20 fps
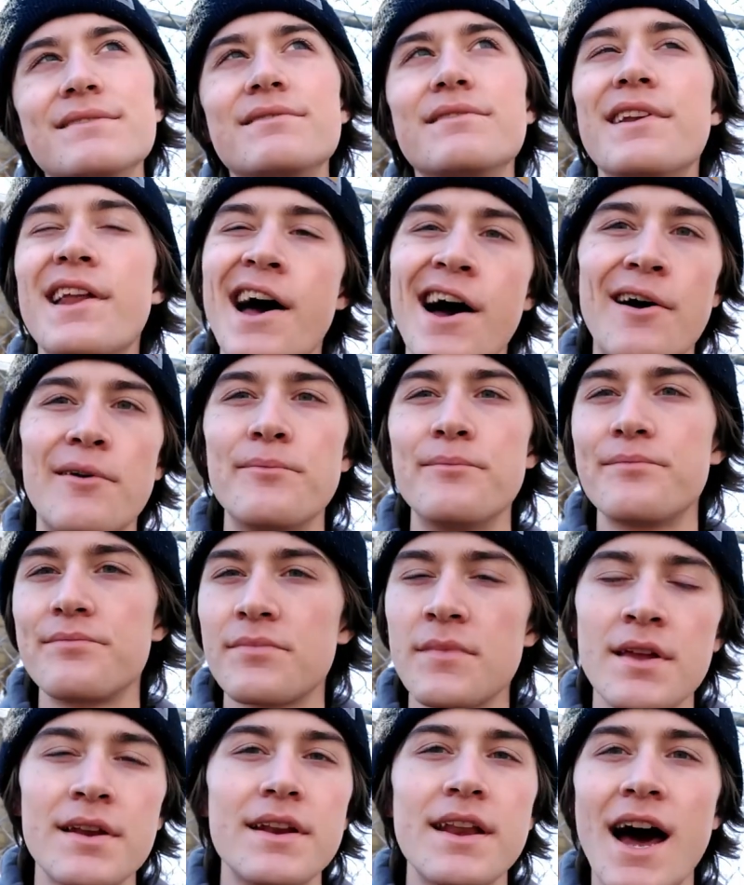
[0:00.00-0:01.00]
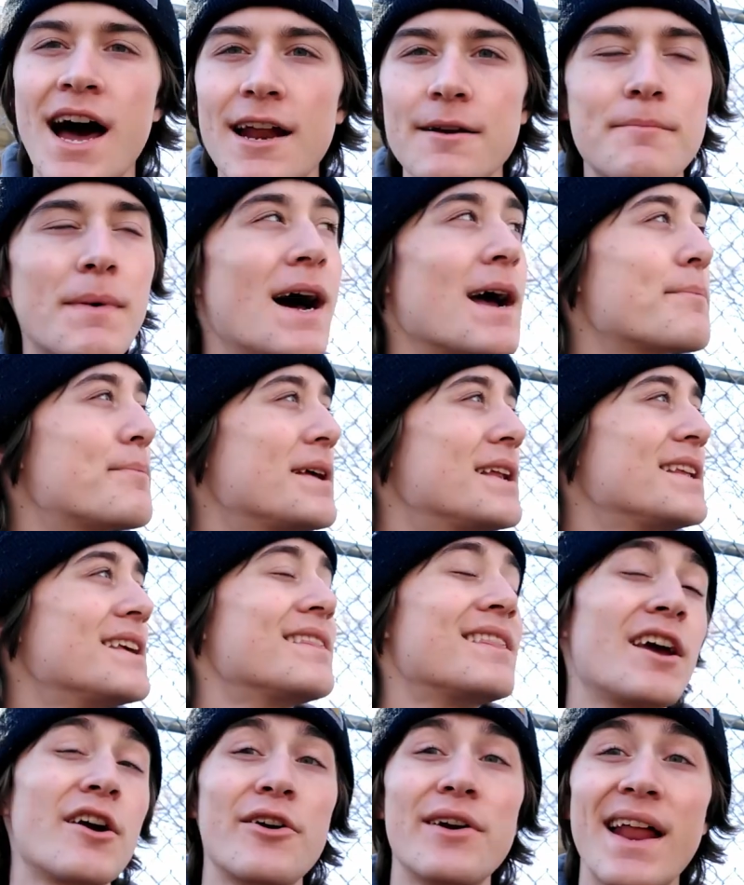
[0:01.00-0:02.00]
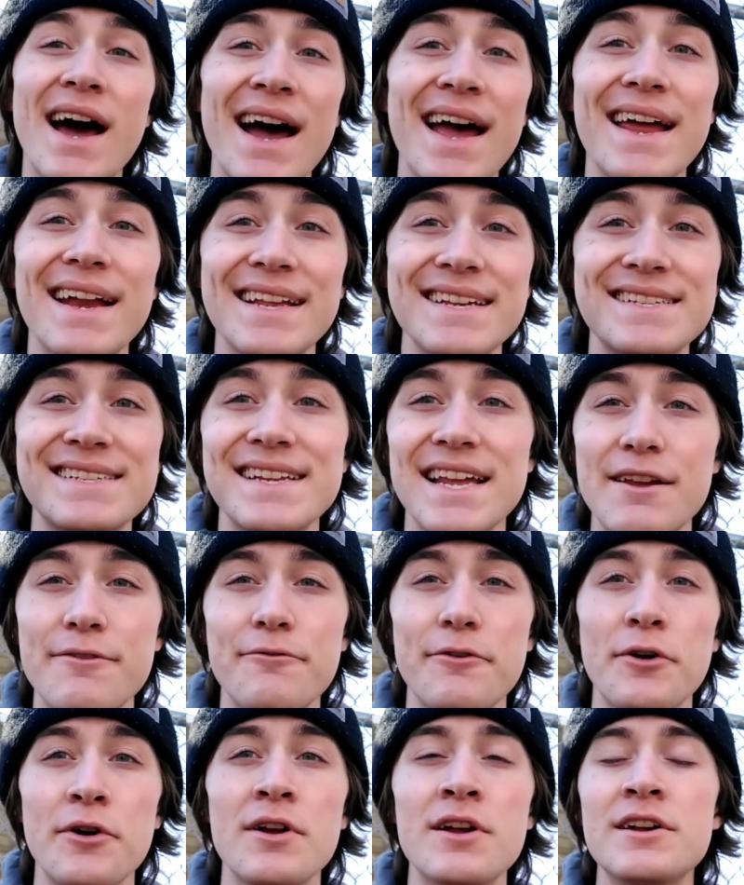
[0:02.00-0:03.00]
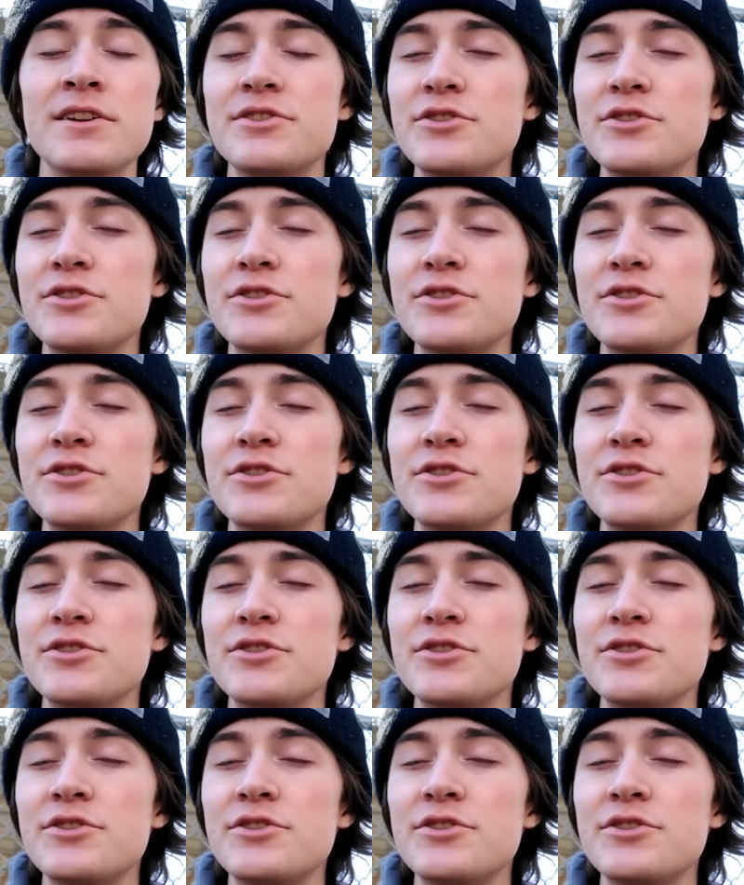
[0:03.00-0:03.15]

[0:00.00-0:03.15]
No, not in my opinion, they are not any safer.